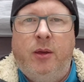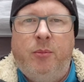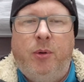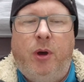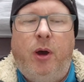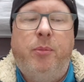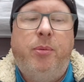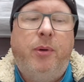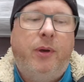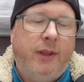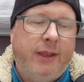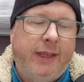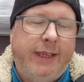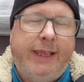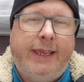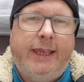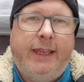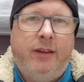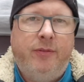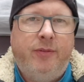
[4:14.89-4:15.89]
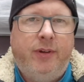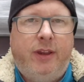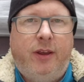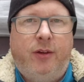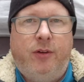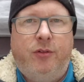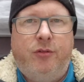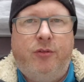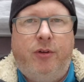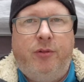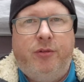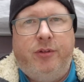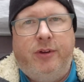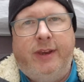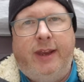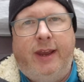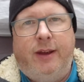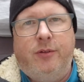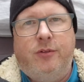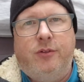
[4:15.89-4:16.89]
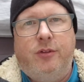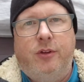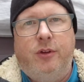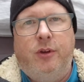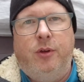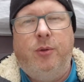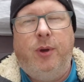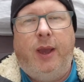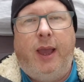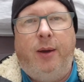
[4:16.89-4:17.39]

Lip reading: but I'll put a link in the video description now to